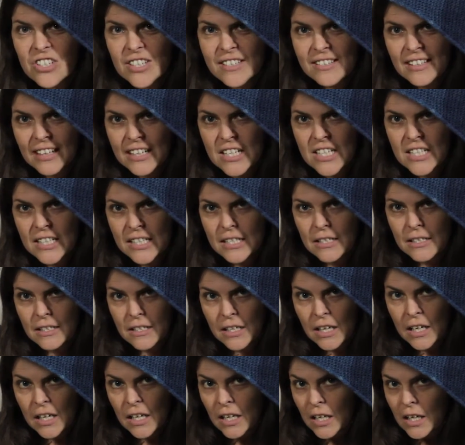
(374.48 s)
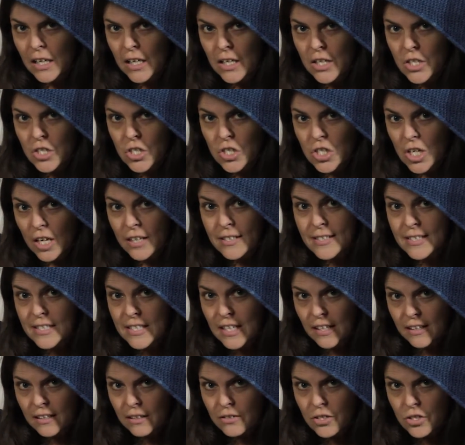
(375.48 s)
she's actually just
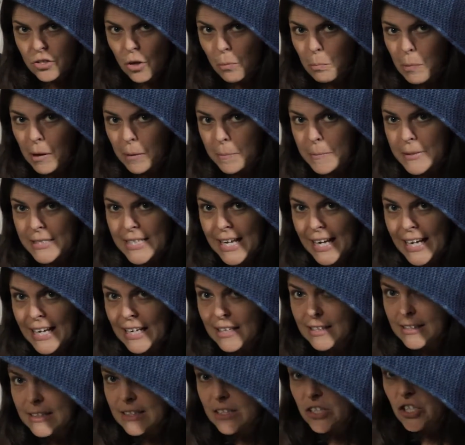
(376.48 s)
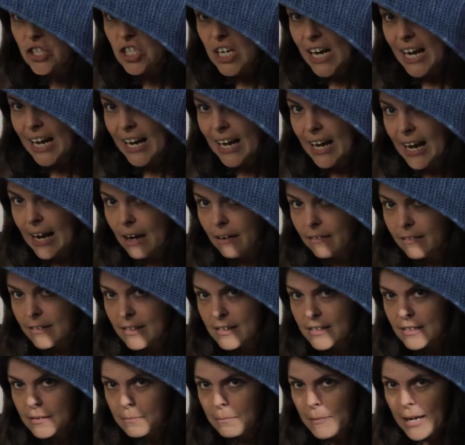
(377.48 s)
done a shop update. Check out
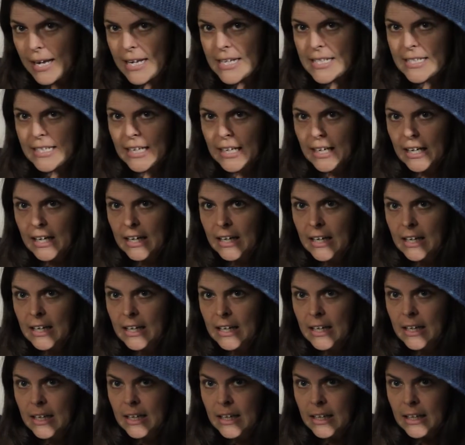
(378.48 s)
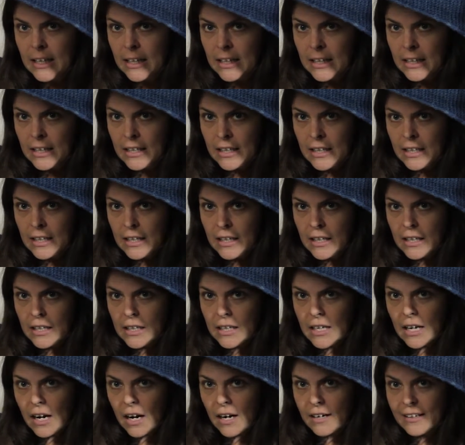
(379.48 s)
this amazing
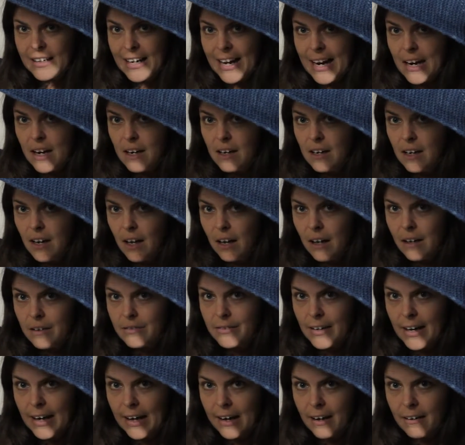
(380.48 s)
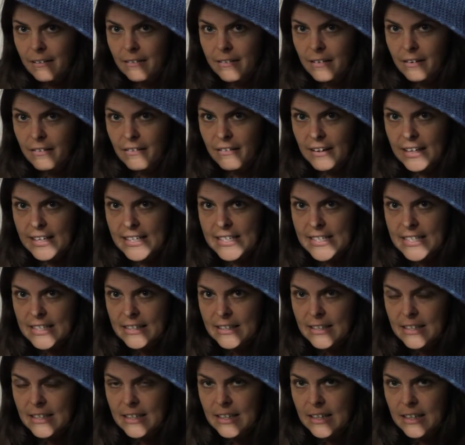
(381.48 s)
yarn. I love how the
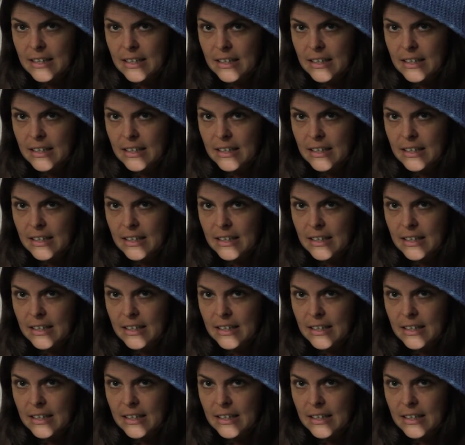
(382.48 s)
gradient